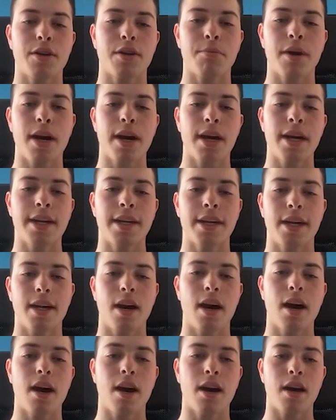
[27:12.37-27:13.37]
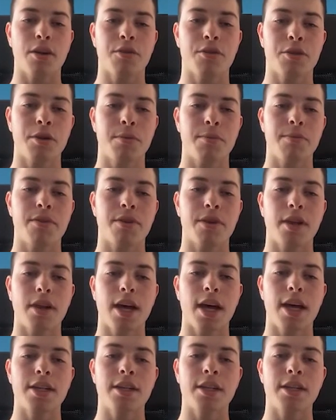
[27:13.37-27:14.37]
my group for the
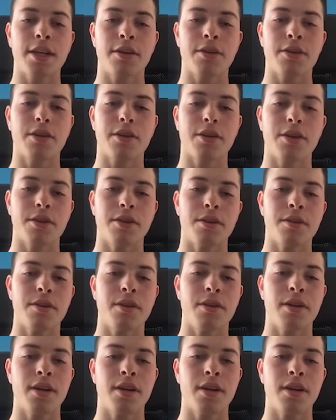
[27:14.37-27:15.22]
last year or two,